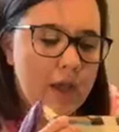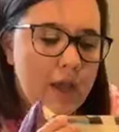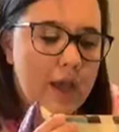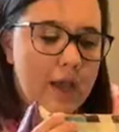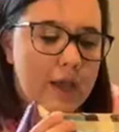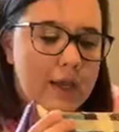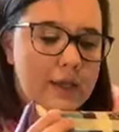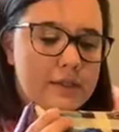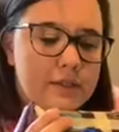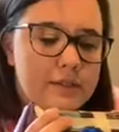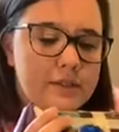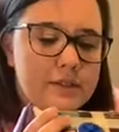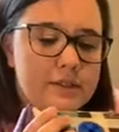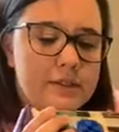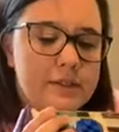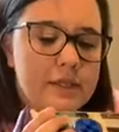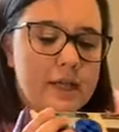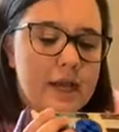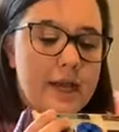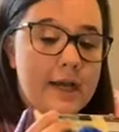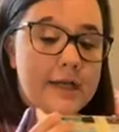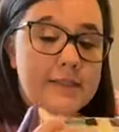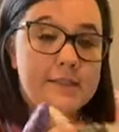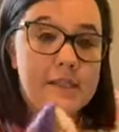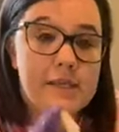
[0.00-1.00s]
And
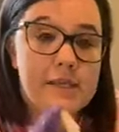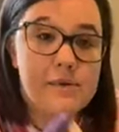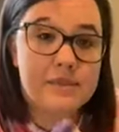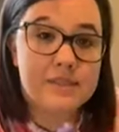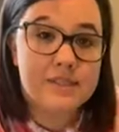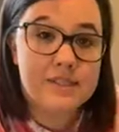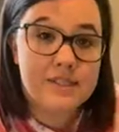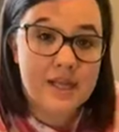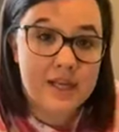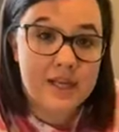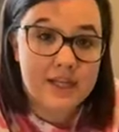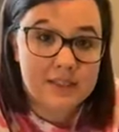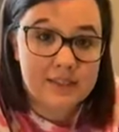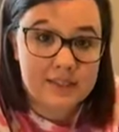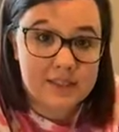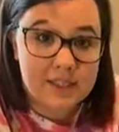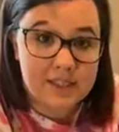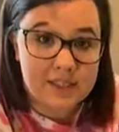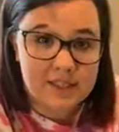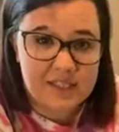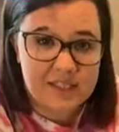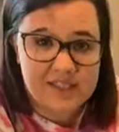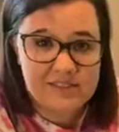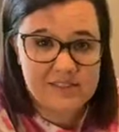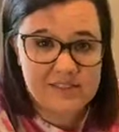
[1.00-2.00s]
as I was
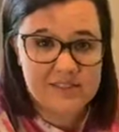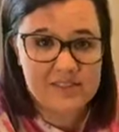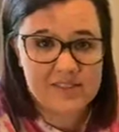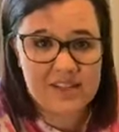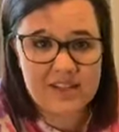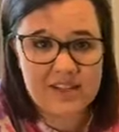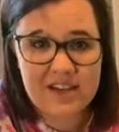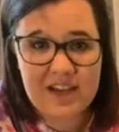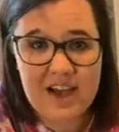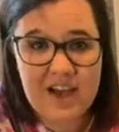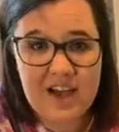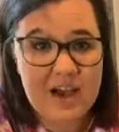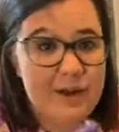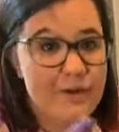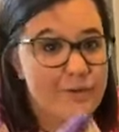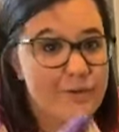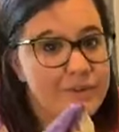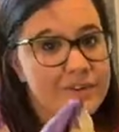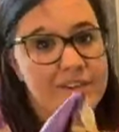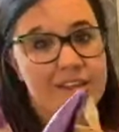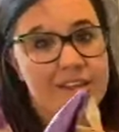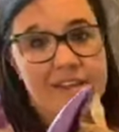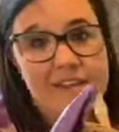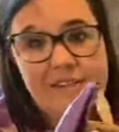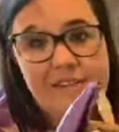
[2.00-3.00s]
testing this, I
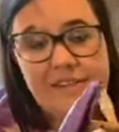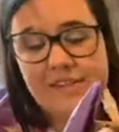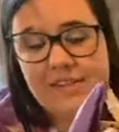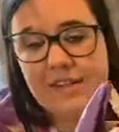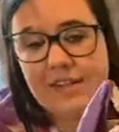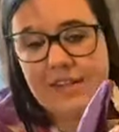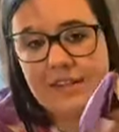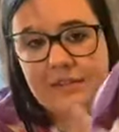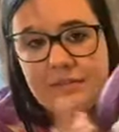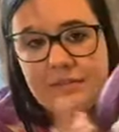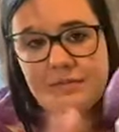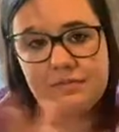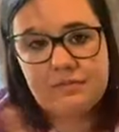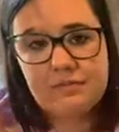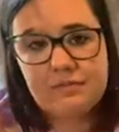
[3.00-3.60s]
realized that